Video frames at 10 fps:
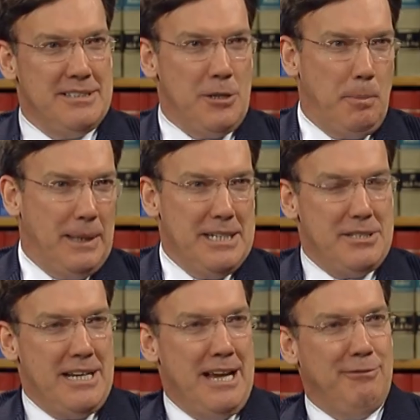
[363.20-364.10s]
no place
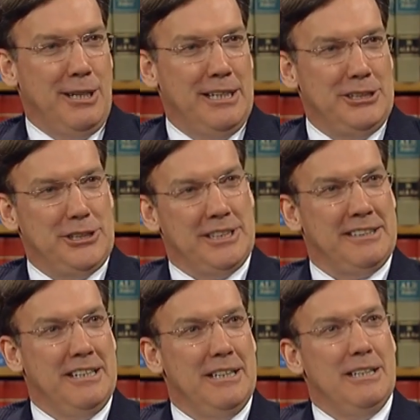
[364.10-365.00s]
to have lunch. And
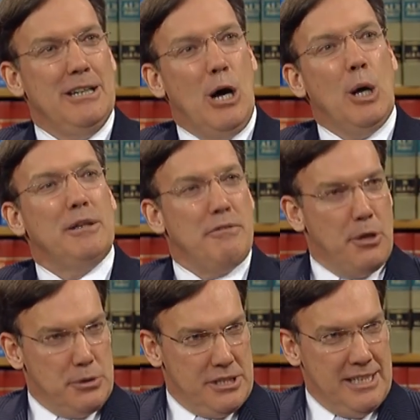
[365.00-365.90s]
all of
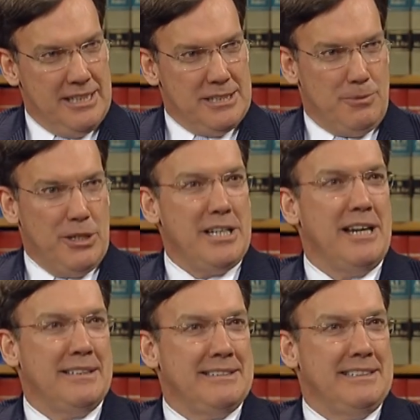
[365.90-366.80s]
those things were
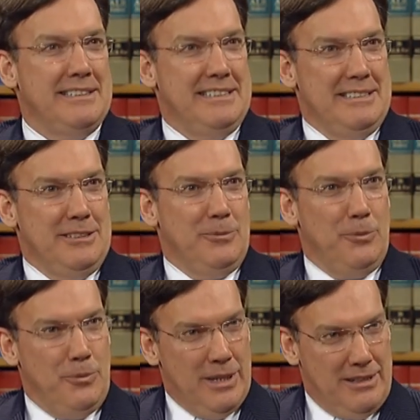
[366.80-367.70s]
done
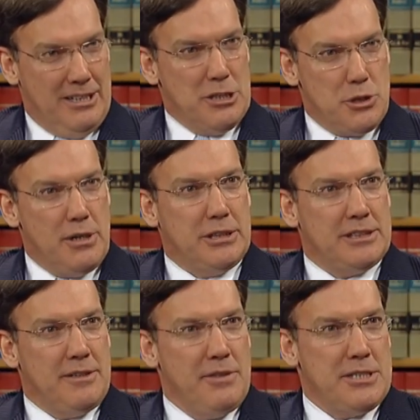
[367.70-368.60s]
with the
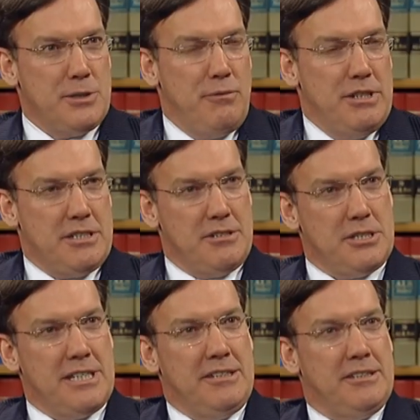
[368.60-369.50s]
construction of this new visitor
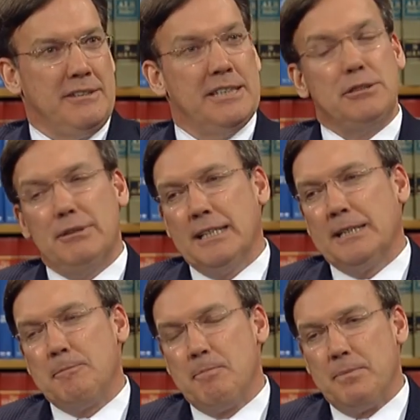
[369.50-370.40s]
center. And it's
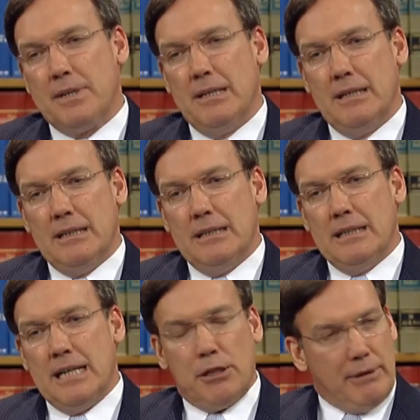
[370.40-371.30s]
really
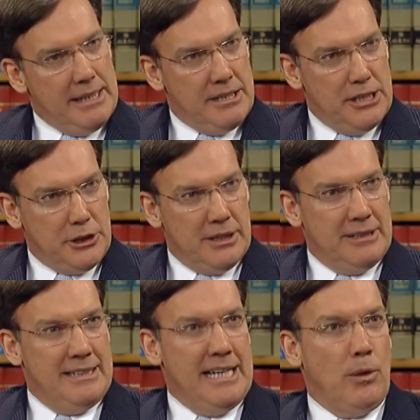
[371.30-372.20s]
a great
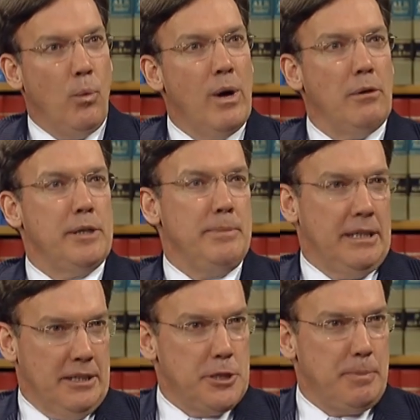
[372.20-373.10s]
addition and a
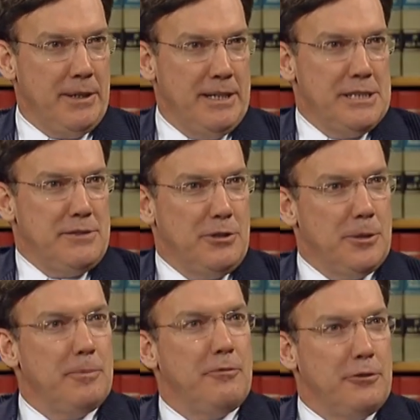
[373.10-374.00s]
welcoming experience
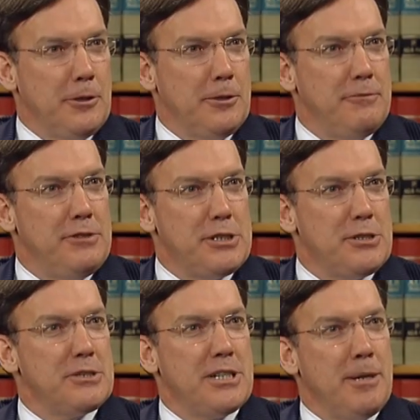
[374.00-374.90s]
for
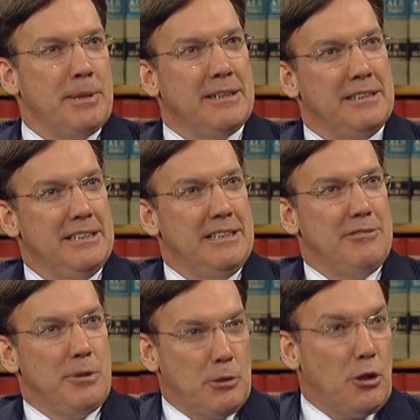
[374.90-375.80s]
visitors coming
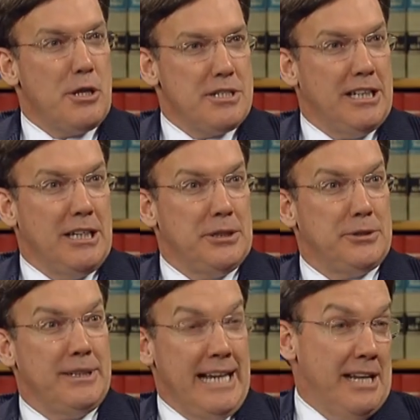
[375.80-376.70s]
from across the
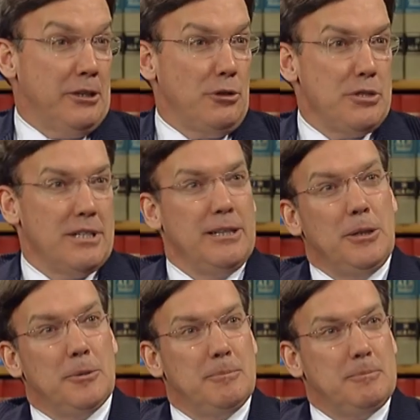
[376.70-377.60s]
country and across the
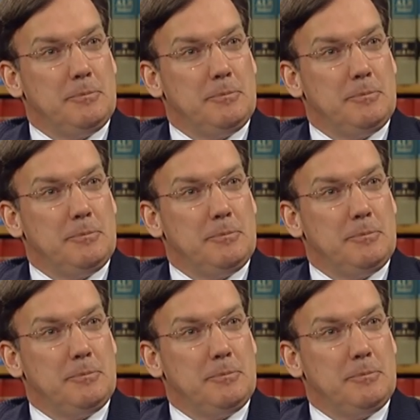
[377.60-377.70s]
globe.